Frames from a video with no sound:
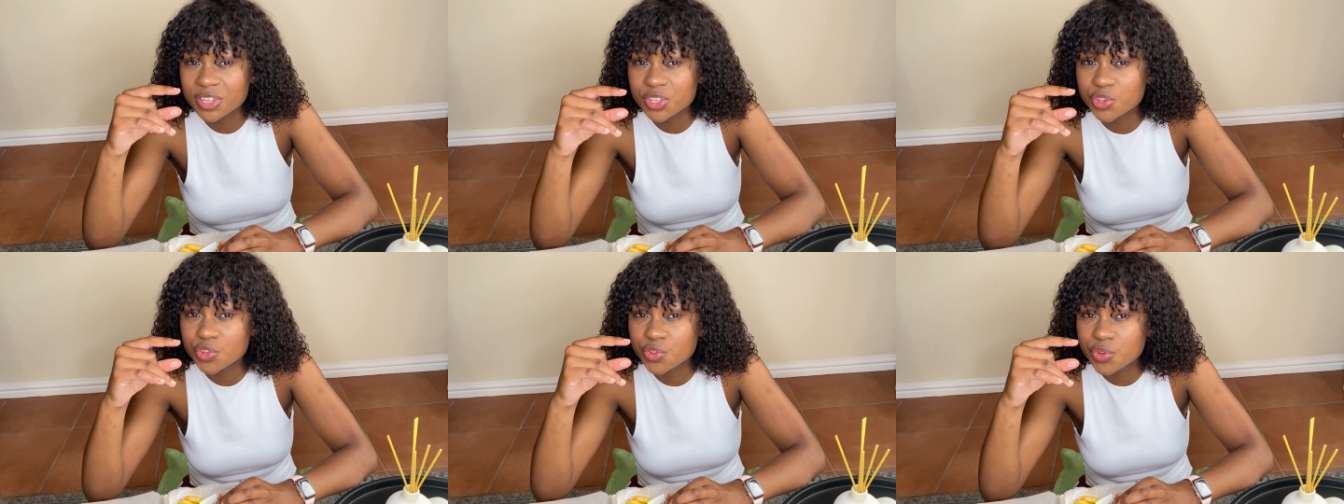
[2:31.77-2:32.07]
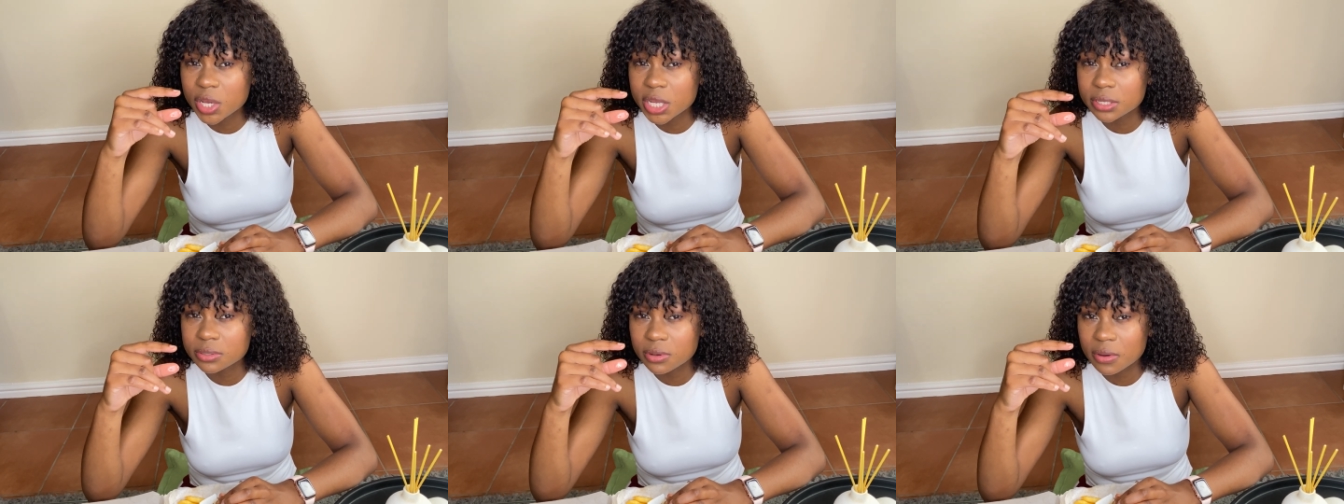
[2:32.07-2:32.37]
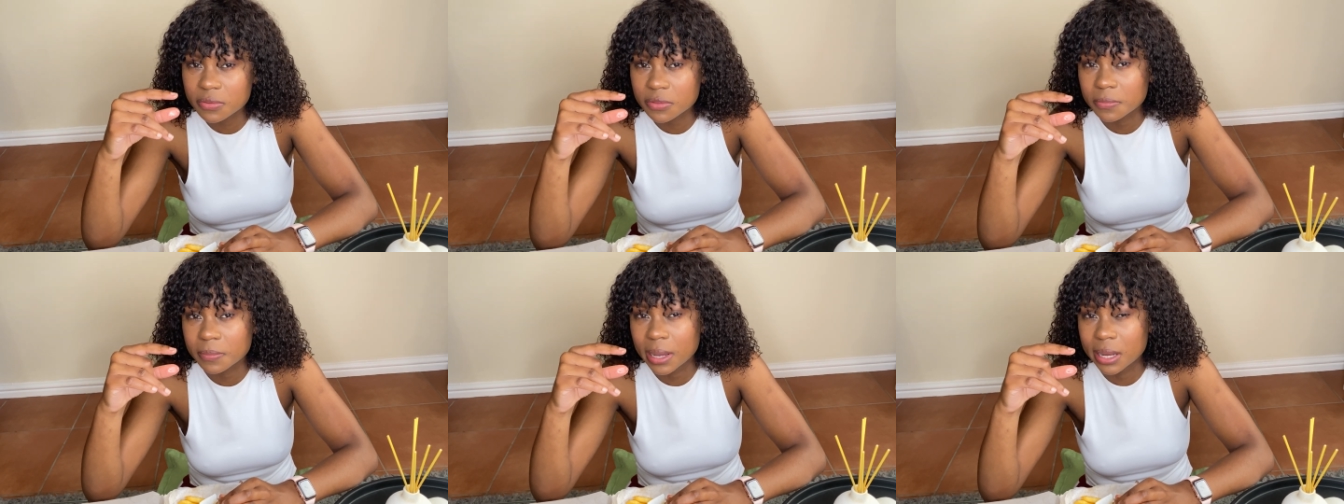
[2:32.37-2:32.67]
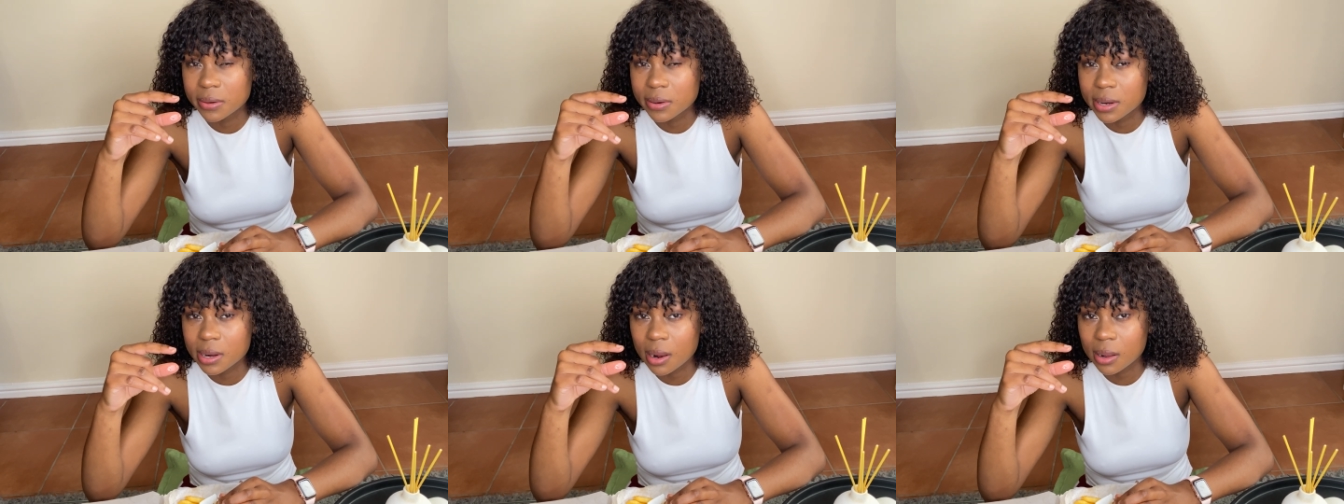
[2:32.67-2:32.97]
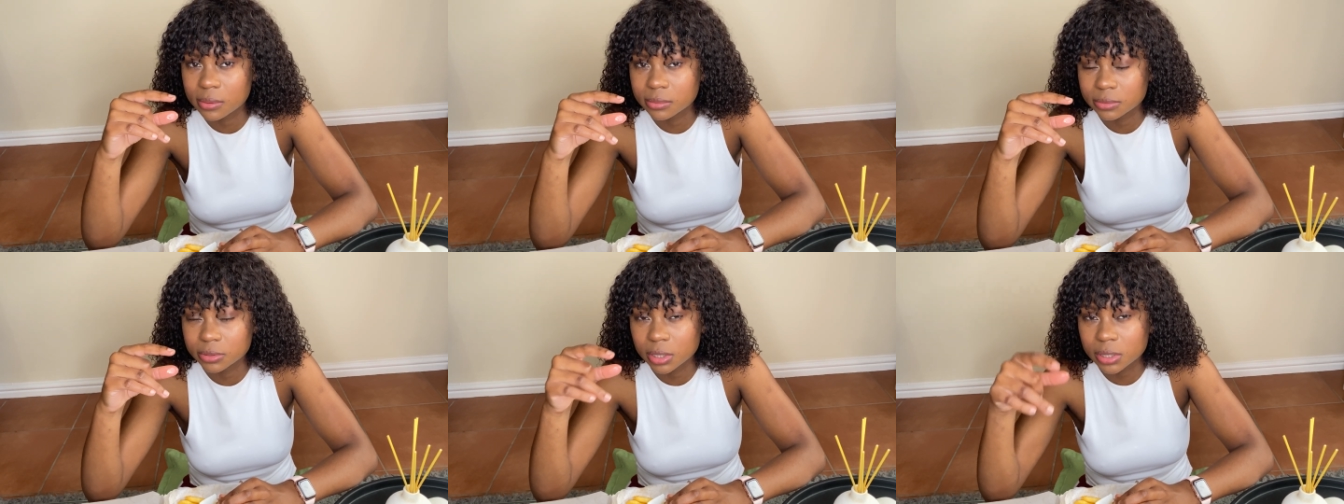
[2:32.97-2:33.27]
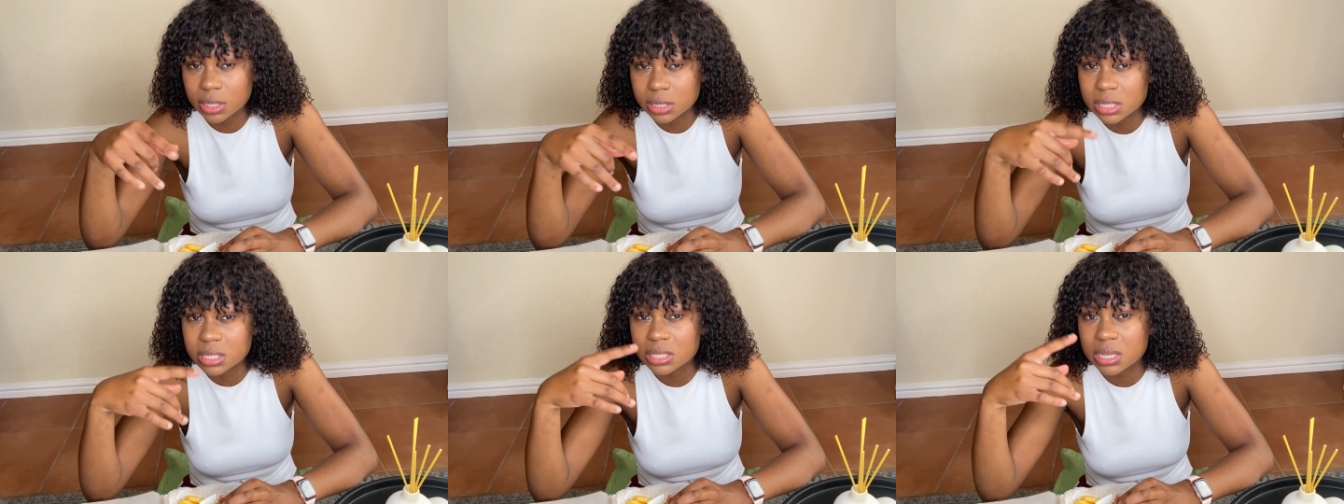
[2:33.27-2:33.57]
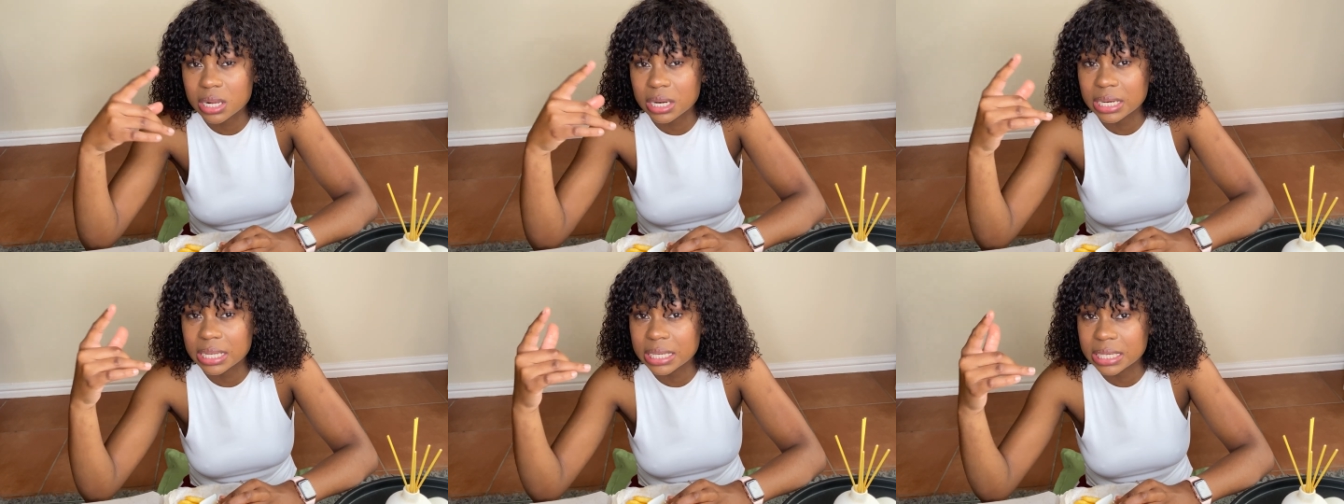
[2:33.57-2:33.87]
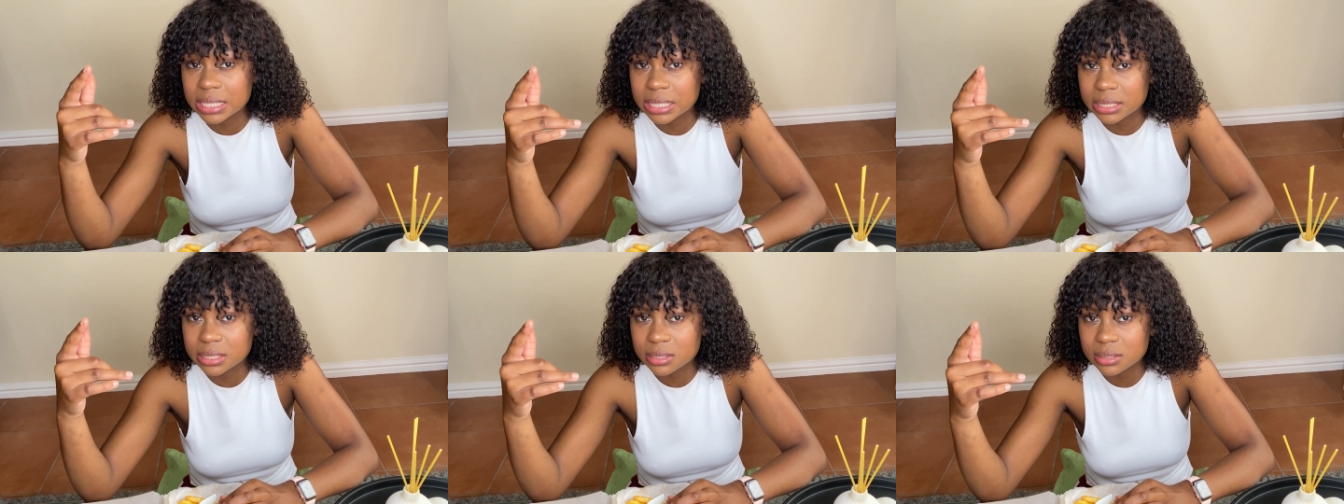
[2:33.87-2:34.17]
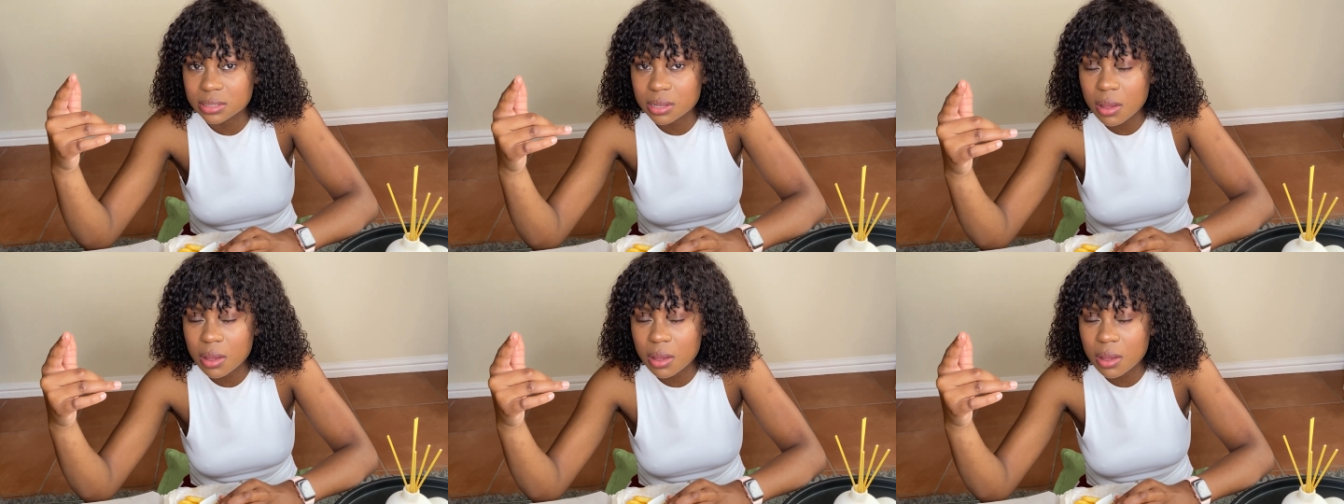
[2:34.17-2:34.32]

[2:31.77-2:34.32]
strings of the mirena, not necessarily it.